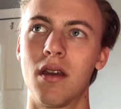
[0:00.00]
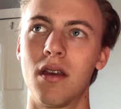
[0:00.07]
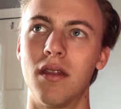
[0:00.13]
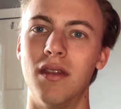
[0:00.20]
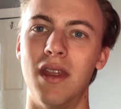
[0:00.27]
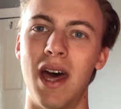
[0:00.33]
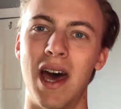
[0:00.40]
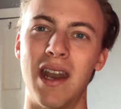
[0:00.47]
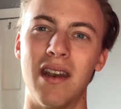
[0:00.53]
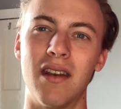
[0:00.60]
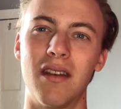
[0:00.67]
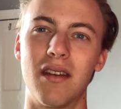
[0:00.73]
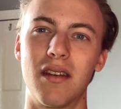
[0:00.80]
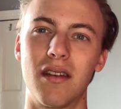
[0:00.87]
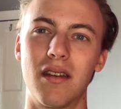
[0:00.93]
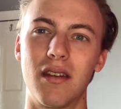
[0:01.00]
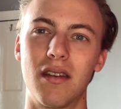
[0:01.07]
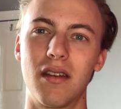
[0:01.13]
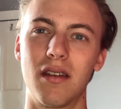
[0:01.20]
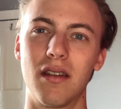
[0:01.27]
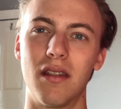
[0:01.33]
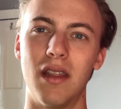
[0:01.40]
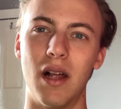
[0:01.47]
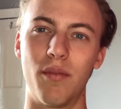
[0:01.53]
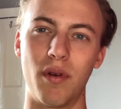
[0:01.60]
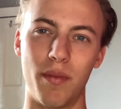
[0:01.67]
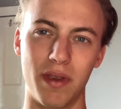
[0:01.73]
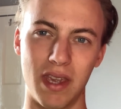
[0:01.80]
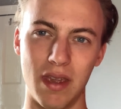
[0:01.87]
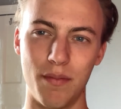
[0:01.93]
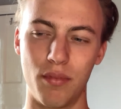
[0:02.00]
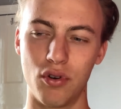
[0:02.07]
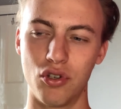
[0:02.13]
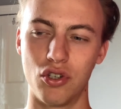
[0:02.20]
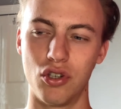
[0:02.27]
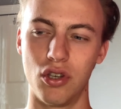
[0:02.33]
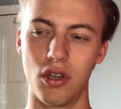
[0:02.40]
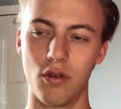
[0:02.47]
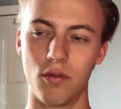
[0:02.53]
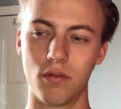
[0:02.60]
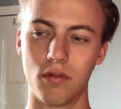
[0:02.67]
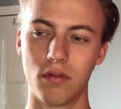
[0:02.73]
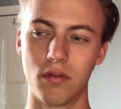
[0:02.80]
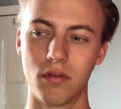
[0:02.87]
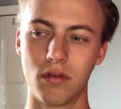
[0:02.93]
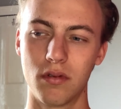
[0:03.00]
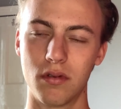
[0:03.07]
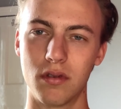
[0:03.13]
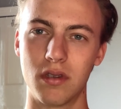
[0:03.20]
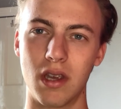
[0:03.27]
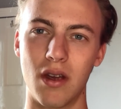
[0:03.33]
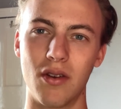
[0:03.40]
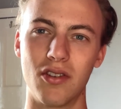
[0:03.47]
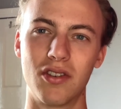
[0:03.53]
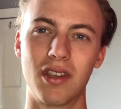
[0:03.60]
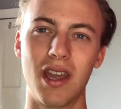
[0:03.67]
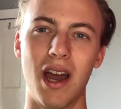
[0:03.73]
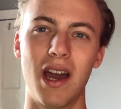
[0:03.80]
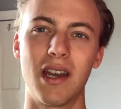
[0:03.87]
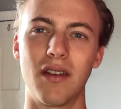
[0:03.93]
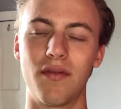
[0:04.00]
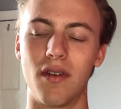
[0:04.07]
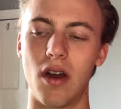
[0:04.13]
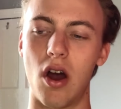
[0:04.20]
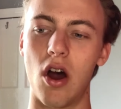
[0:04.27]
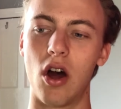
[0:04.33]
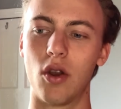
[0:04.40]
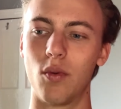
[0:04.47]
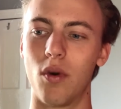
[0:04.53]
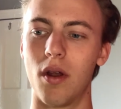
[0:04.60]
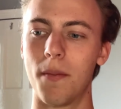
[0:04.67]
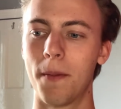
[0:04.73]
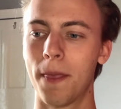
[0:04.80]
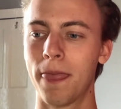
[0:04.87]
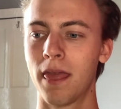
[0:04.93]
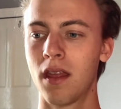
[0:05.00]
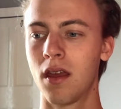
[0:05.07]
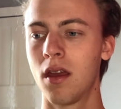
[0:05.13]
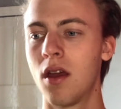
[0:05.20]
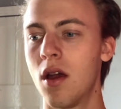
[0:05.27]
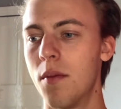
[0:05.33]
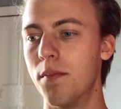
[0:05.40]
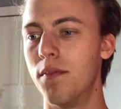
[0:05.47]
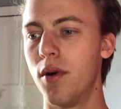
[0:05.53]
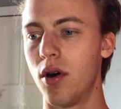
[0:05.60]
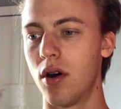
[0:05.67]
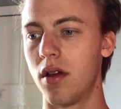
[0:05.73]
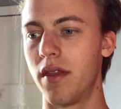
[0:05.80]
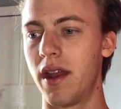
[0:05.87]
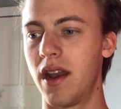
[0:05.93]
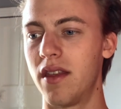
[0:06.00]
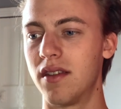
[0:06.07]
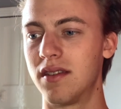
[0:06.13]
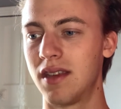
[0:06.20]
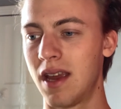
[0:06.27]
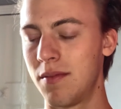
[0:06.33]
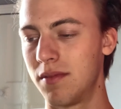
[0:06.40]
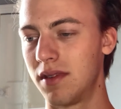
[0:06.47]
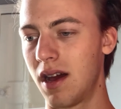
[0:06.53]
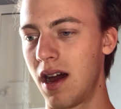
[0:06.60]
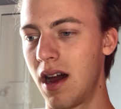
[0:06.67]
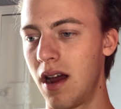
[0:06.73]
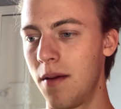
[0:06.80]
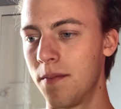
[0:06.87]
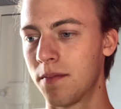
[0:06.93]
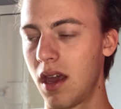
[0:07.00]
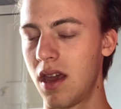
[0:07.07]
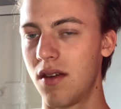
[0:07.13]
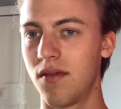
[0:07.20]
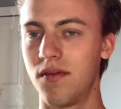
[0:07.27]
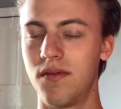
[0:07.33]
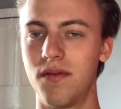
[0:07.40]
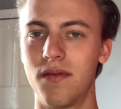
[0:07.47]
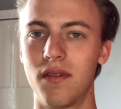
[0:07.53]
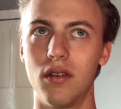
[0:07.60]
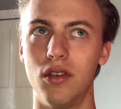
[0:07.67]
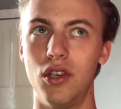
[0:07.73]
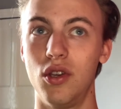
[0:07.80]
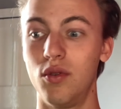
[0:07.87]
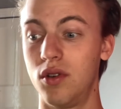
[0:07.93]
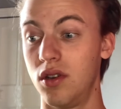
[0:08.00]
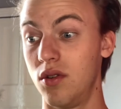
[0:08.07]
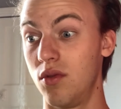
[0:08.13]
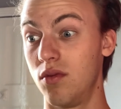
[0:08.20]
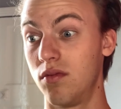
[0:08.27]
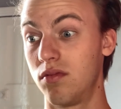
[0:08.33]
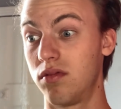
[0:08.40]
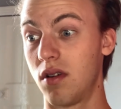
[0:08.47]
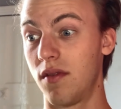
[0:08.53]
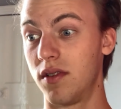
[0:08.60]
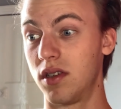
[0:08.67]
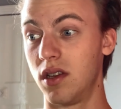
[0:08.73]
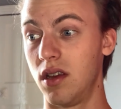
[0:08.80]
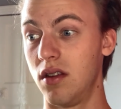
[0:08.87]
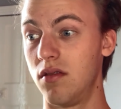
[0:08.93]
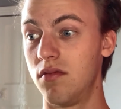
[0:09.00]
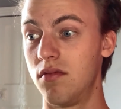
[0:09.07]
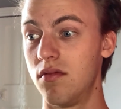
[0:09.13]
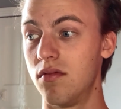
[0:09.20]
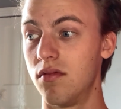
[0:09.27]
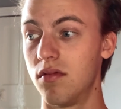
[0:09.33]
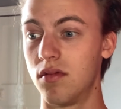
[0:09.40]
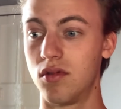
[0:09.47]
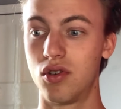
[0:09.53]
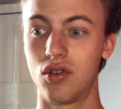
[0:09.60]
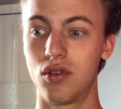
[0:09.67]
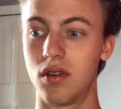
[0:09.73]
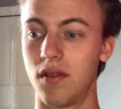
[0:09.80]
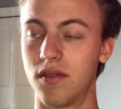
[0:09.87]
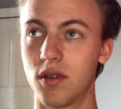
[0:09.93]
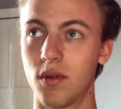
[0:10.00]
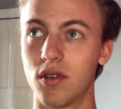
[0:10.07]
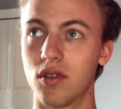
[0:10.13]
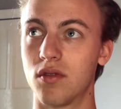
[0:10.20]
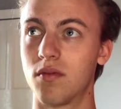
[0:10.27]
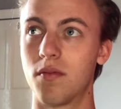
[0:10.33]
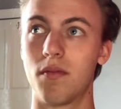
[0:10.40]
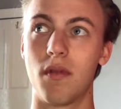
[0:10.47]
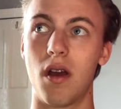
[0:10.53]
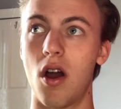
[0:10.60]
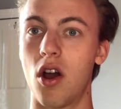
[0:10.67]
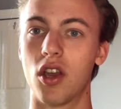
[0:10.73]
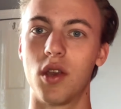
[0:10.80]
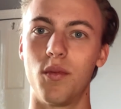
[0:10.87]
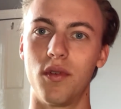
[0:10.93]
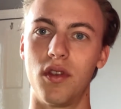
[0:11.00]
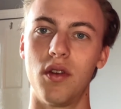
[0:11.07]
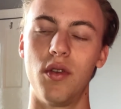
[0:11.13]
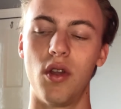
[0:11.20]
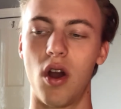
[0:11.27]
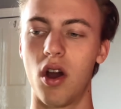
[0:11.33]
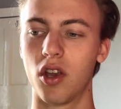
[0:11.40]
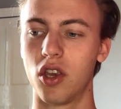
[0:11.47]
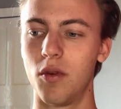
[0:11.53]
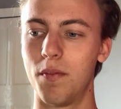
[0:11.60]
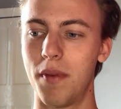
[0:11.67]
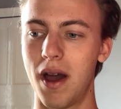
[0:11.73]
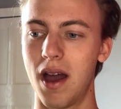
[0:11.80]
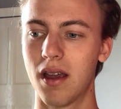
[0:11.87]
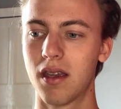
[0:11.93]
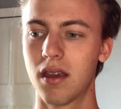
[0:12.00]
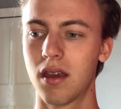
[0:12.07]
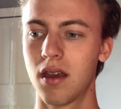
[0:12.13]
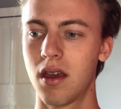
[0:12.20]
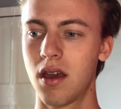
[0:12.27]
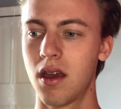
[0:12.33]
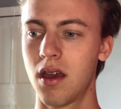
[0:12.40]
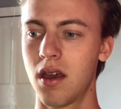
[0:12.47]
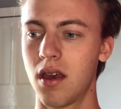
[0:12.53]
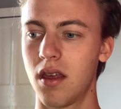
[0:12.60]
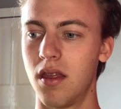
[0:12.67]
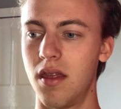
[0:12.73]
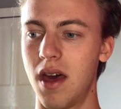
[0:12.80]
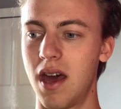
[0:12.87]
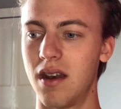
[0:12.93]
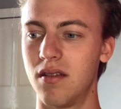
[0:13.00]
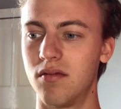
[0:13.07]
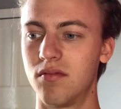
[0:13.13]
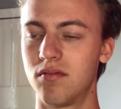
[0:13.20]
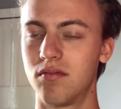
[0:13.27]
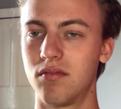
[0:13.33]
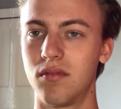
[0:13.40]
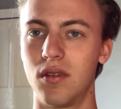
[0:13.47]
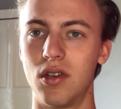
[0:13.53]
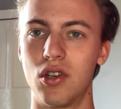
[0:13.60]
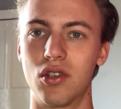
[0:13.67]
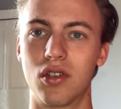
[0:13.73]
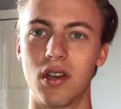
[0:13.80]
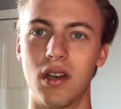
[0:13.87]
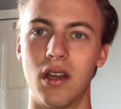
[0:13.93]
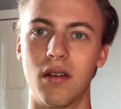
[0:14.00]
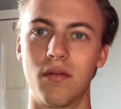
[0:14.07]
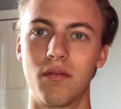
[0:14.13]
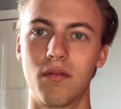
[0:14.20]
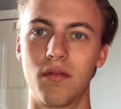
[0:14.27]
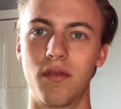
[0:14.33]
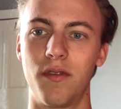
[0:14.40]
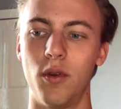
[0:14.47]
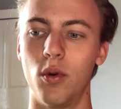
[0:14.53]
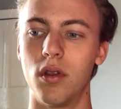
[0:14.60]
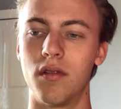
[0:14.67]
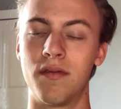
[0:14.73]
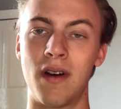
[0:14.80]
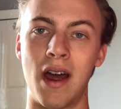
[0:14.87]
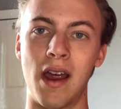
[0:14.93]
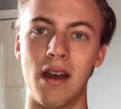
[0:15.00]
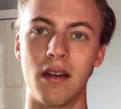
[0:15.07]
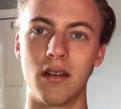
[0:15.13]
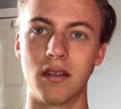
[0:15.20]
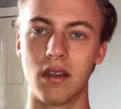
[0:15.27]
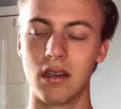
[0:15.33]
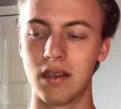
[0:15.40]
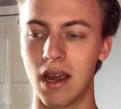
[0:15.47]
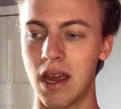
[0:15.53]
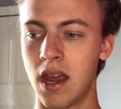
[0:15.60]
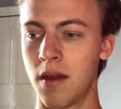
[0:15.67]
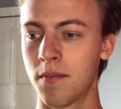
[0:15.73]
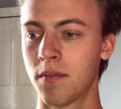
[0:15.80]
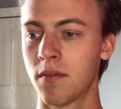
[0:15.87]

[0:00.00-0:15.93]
then they'll probably keep punching you. So it's kind of a hard one. But then at the same time, if you do, obviously, if someone's arguing with you and you argue back, then it's just going to fuel the fire, as they say it.